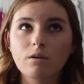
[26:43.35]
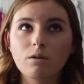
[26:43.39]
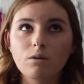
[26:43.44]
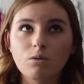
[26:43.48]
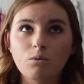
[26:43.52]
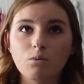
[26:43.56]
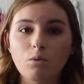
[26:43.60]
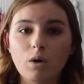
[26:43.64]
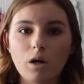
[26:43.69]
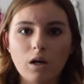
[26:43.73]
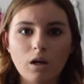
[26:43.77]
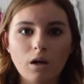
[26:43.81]

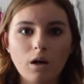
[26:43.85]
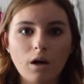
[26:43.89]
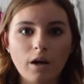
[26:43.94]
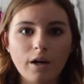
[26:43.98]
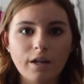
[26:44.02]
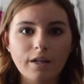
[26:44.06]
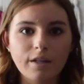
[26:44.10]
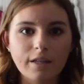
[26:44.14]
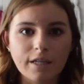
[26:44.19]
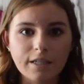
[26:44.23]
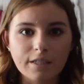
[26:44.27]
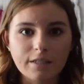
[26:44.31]
whatnot
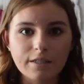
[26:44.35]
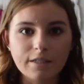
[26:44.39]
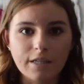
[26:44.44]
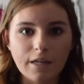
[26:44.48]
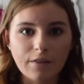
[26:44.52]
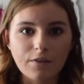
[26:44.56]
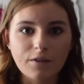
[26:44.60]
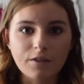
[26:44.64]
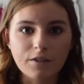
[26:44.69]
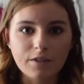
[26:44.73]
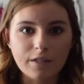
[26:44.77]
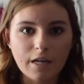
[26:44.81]
and like
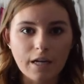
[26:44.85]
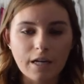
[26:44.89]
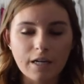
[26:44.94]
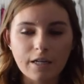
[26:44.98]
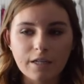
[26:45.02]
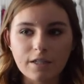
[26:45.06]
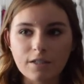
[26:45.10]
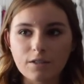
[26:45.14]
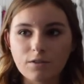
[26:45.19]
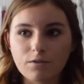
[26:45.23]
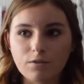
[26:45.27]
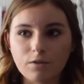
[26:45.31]
set the
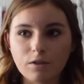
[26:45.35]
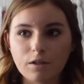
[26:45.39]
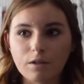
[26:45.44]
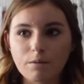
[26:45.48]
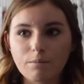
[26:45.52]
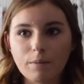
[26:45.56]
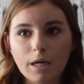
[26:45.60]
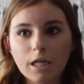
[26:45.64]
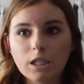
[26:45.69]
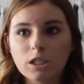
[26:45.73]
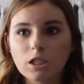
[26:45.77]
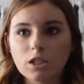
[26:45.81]
settings for
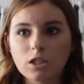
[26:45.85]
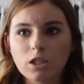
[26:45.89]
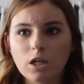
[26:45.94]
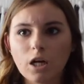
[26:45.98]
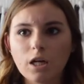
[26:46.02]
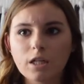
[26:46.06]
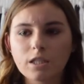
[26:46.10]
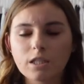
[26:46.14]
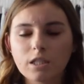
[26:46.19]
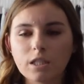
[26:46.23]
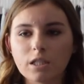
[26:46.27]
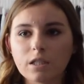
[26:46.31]
magic
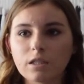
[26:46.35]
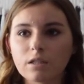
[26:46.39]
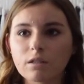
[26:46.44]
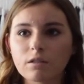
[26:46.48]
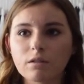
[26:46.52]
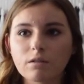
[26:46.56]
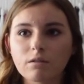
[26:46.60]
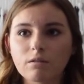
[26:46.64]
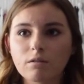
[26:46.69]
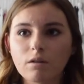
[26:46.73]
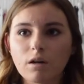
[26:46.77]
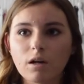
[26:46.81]
shots
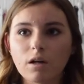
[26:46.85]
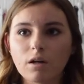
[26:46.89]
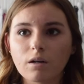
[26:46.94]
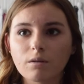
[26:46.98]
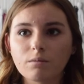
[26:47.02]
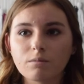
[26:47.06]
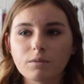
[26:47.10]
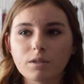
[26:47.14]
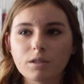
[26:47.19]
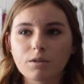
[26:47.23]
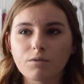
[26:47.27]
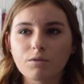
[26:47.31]
and
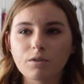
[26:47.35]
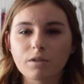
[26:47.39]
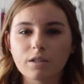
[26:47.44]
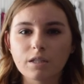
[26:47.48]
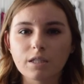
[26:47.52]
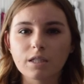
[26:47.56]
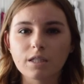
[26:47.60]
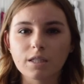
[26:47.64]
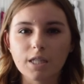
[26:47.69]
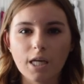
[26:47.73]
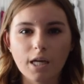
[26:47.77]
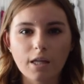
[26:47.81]
different
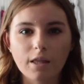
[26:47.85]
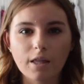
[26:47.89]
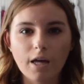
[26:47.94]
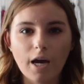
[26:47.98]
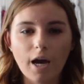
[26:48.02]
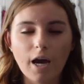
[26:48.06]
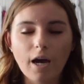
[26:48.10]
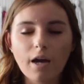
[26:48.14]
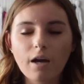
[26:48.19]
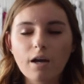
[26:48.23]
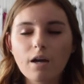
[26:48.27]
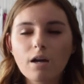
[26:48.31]
things like
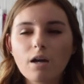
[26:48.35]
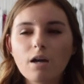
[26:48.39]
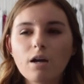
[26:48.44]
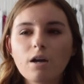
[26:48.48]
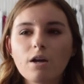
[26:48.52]
that.